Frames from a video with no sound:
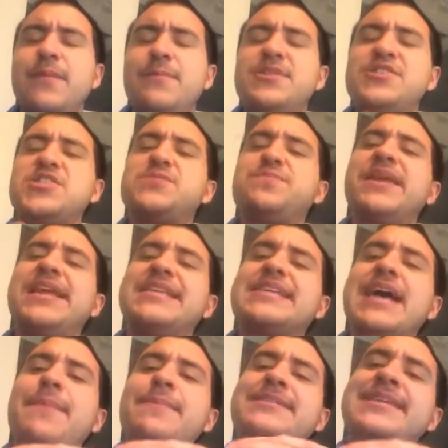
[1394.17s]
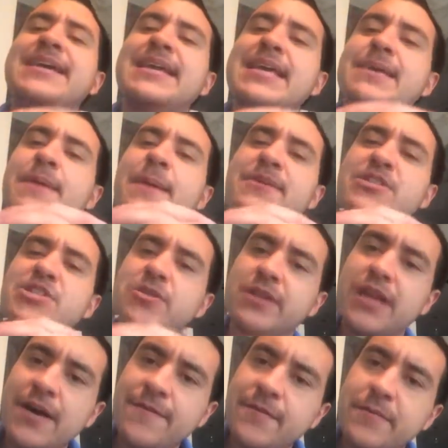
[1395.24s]
but just spending time and telling him how much you
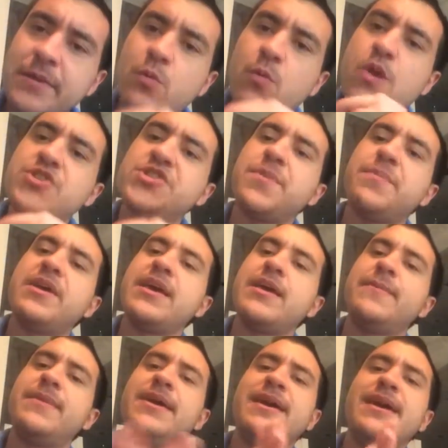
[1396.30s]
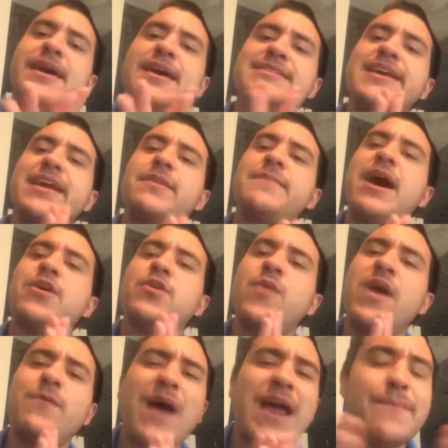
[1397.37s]
love him and worshiping him and tell him how
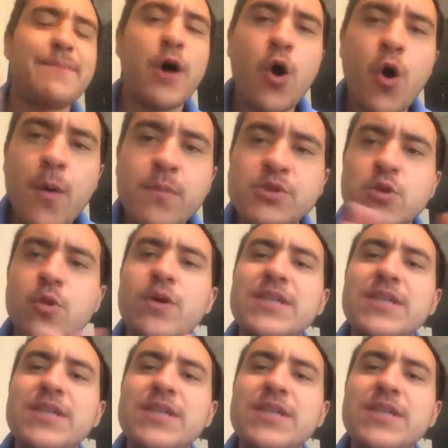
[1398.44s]
great, write poems to him.